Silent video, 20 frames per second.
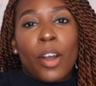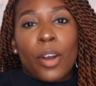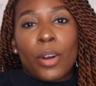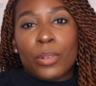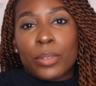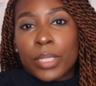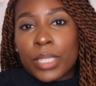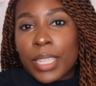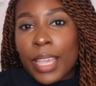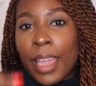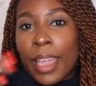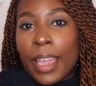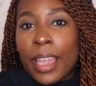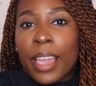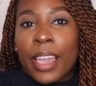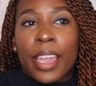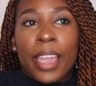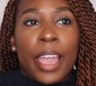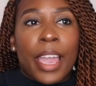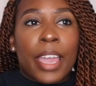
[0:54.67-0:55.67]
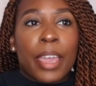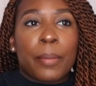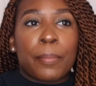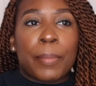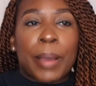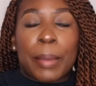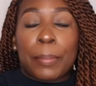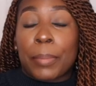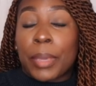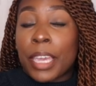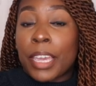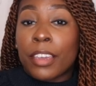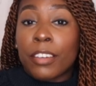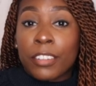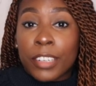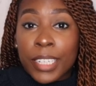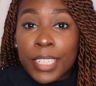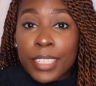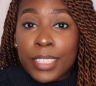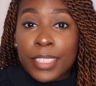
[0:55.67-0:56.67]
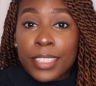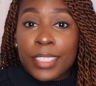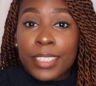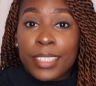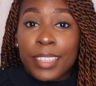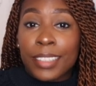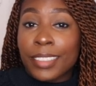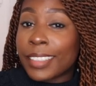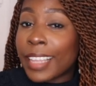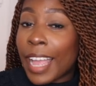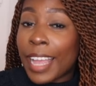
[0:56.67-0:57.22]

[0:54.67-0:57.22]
jose and my parents